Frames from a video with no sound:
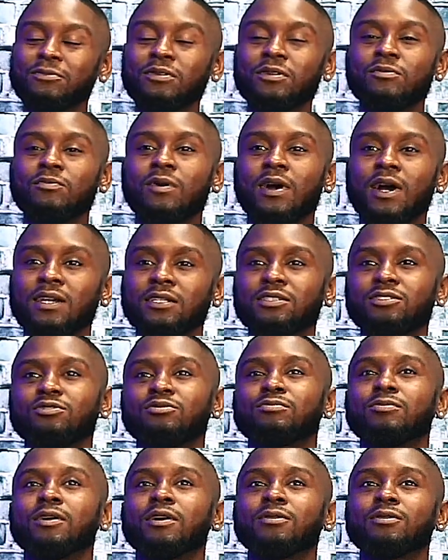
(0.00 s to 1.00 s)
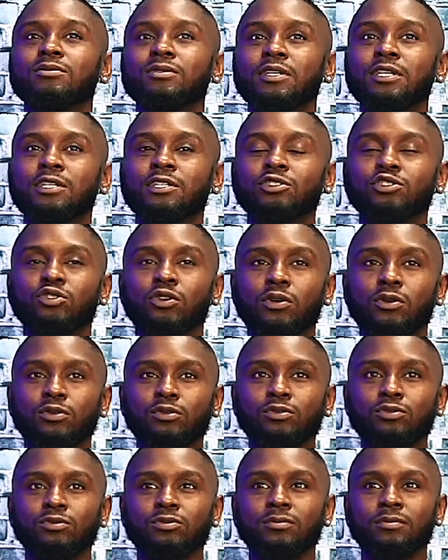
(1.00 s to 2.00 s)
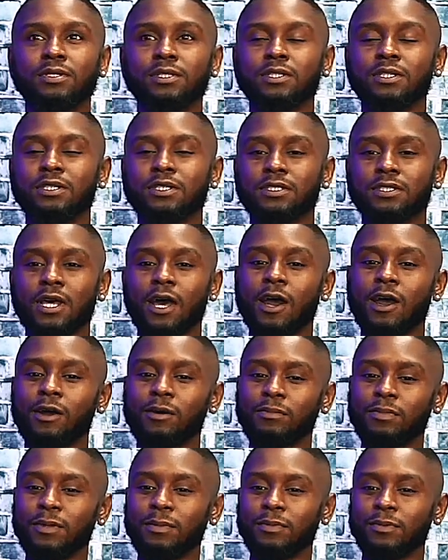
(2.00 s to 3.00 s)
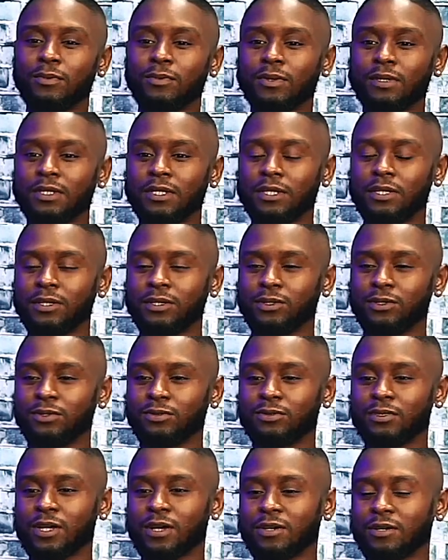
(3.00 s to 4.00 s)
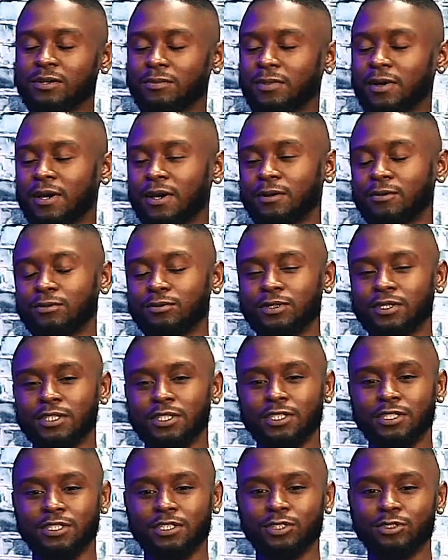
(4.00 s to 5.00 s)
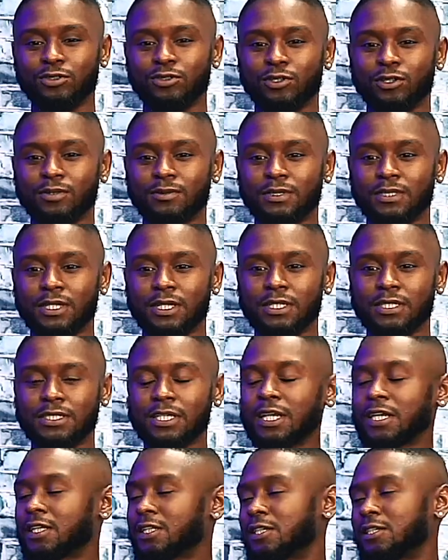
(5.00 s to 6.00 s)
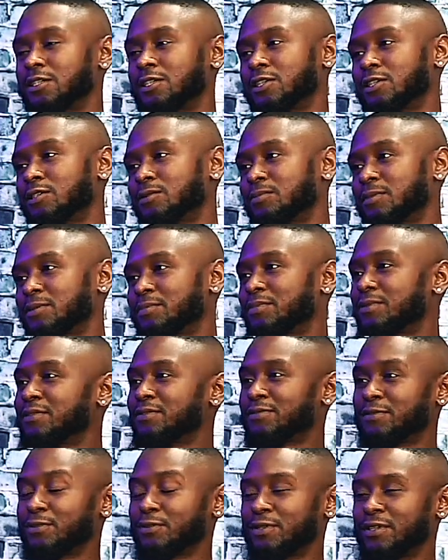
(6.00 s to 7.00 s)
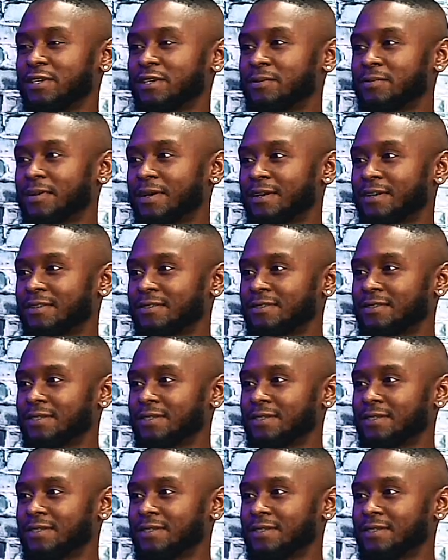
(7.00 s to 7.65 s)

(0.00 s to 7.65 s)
we watched you, bro, get trolled because all people wanted to hear you talk about was, you know what I'm saying, taking a dump and putting food in your mouth.